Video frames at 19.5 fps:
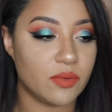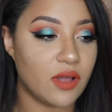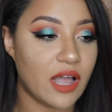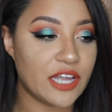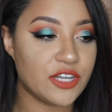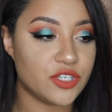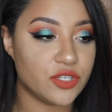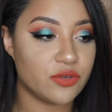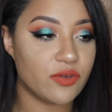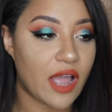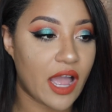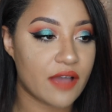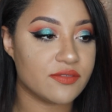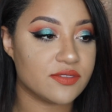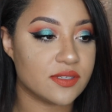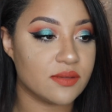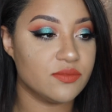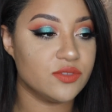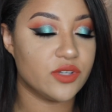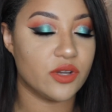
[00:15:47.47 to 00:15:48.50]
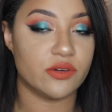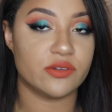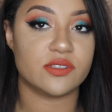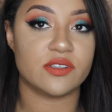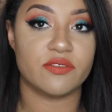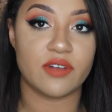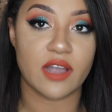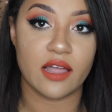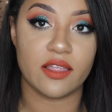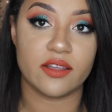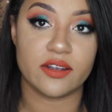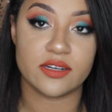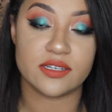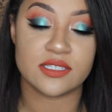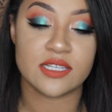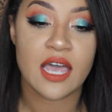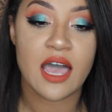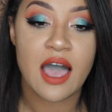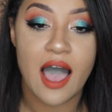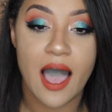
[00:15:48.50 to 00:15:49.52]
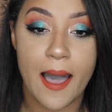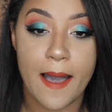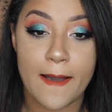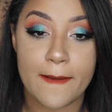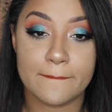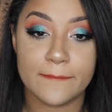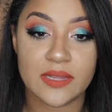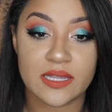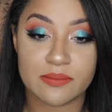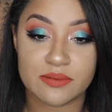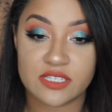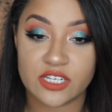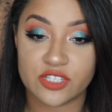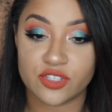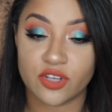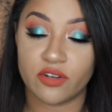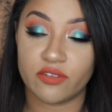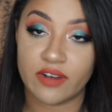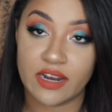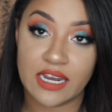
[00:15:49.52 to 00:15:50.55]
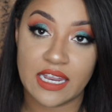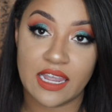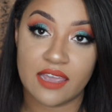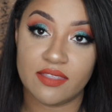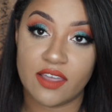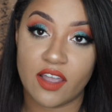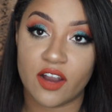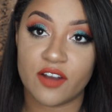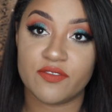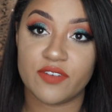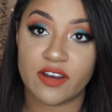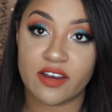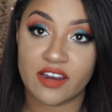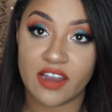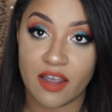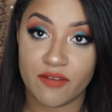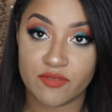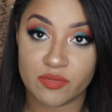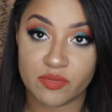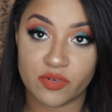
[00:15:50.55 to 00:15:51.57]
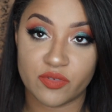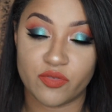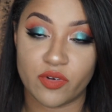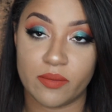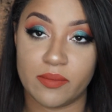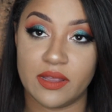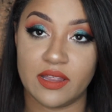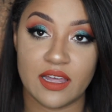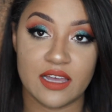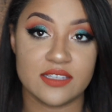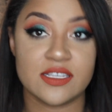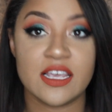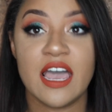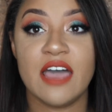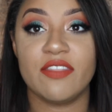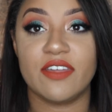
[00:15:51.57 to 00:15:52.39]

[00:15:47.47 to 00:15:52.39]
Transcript: I do have some Dose of Colors lipsticks already, and they are very comfortable formulas.